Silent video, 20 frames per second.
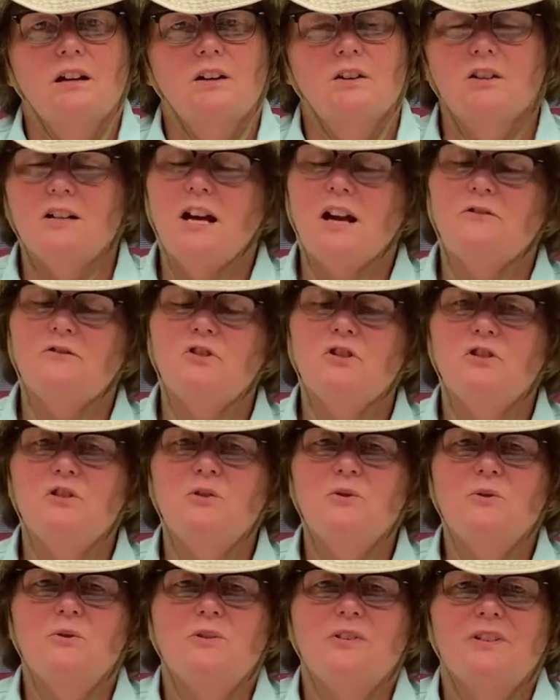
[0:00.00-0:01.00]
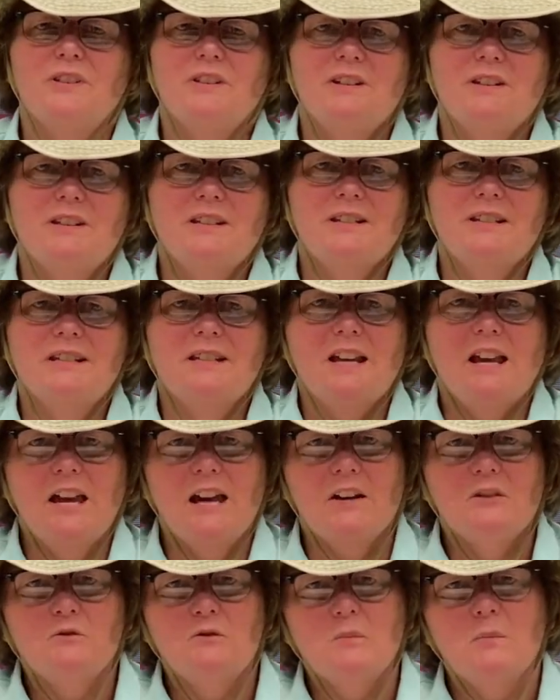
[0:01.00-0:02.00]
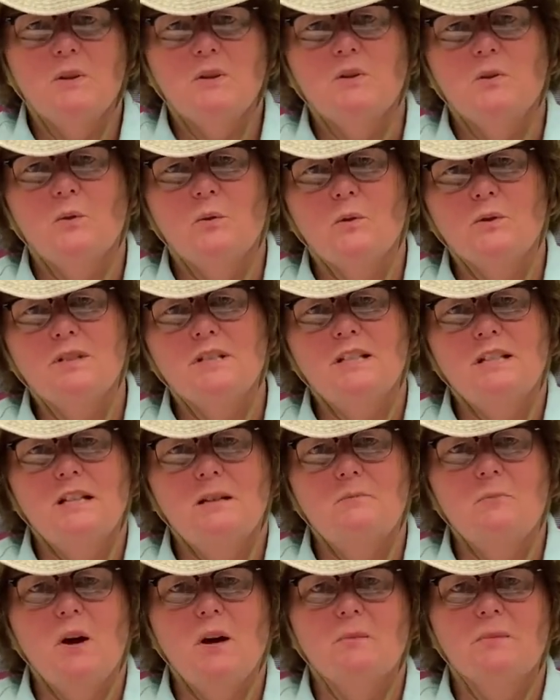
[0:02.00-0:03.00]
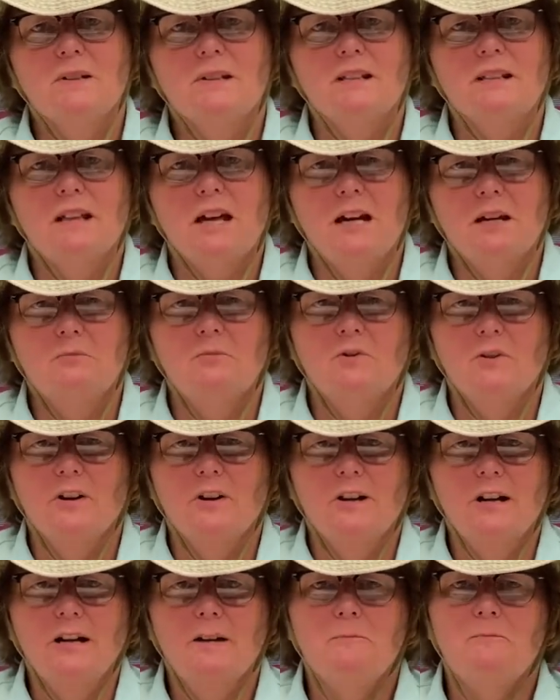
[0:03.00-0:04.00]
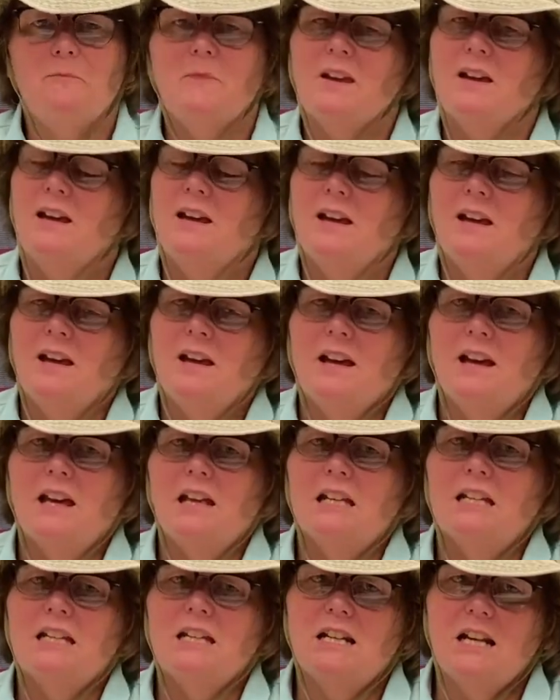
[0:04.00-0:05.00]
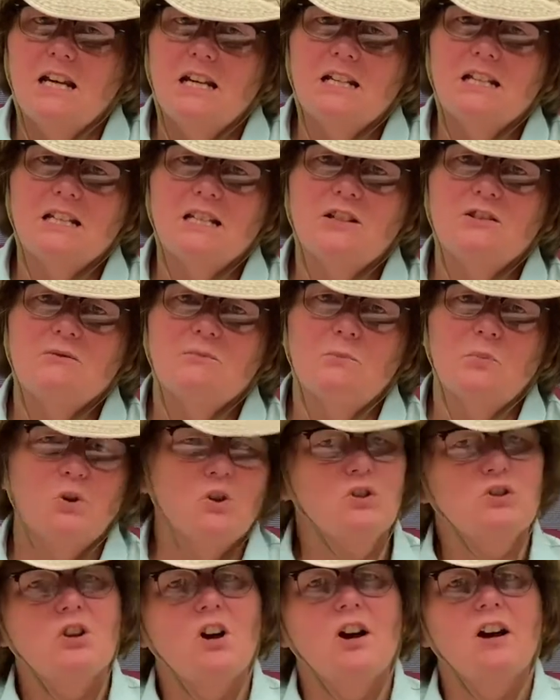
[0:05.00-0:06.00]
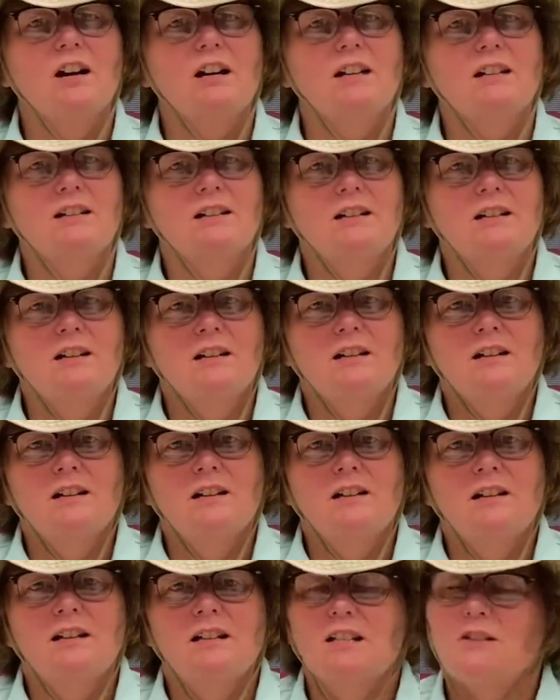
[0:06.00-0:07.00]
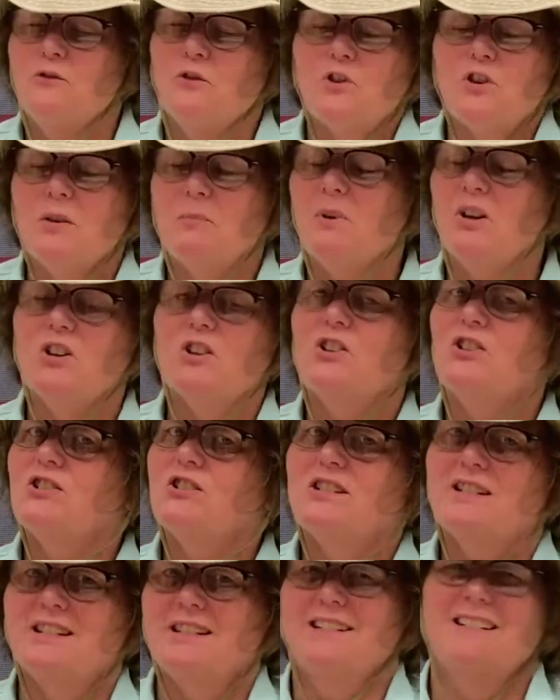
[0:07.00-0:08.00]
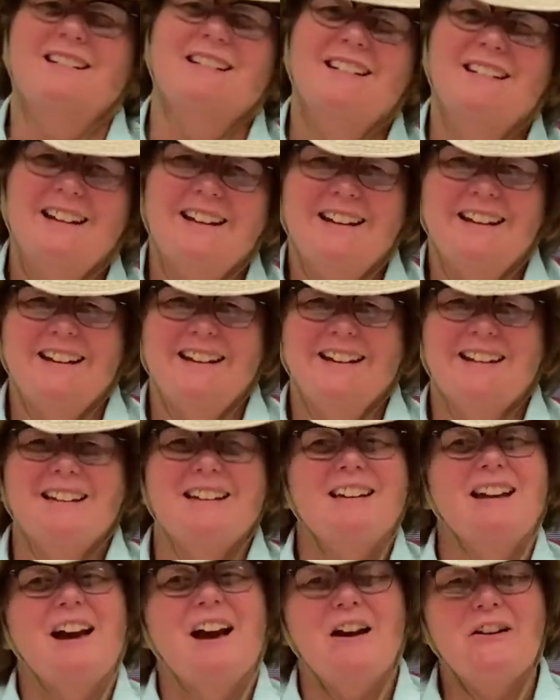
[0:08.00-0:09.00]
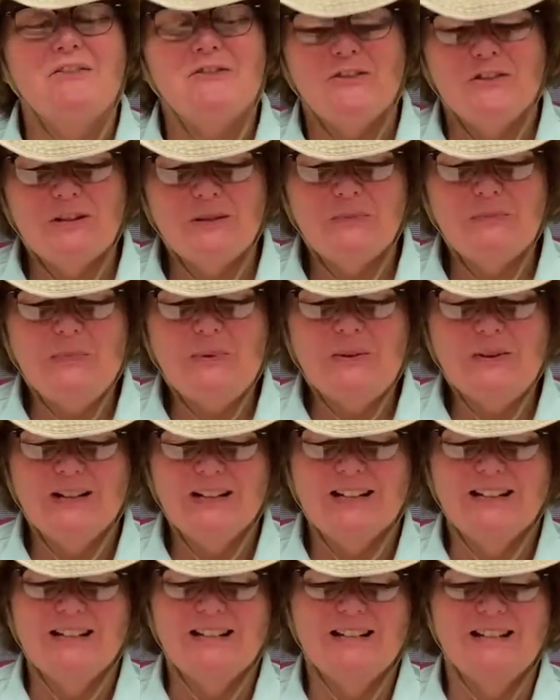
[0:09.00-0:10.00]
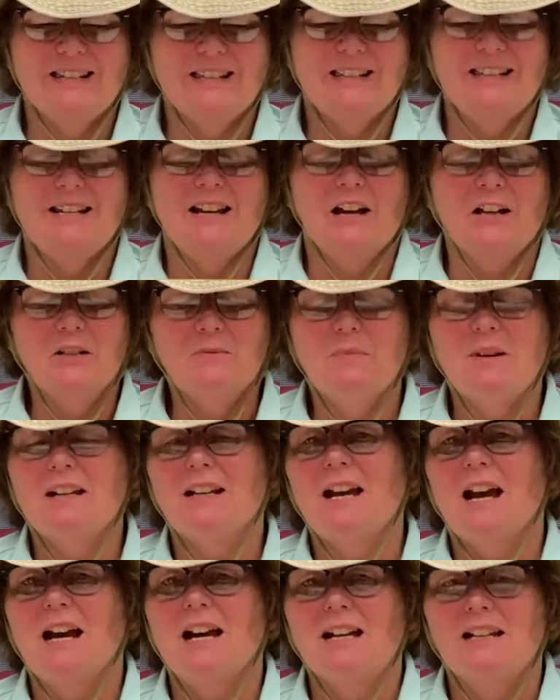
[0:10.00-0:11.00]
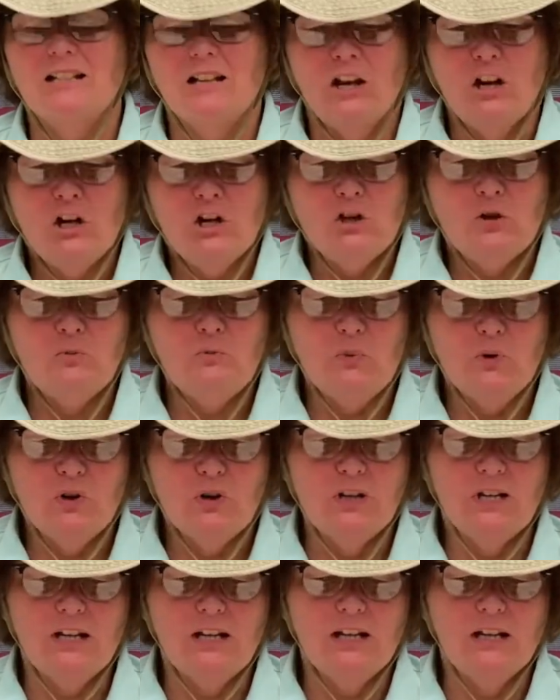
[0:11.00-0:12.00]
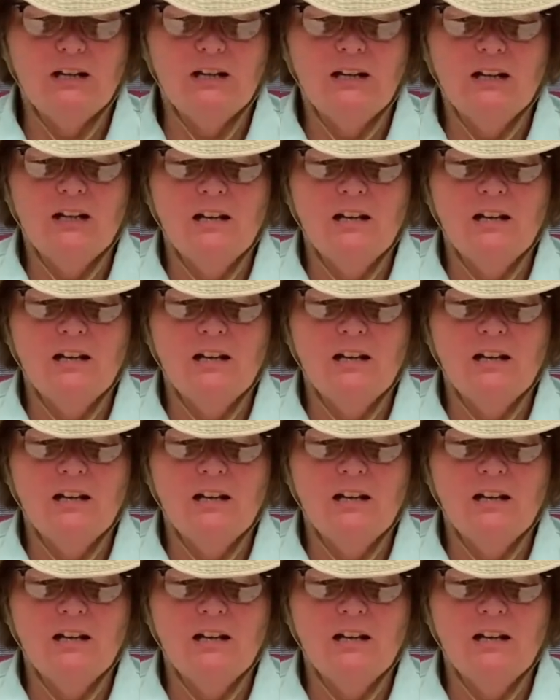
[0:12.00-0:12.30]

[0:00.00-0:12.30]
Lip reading: Good afternoon. This is Anne from the New Holstein Public Library. And today's book talk is for the birds. Our first book is The Ultimate Guide to Birding,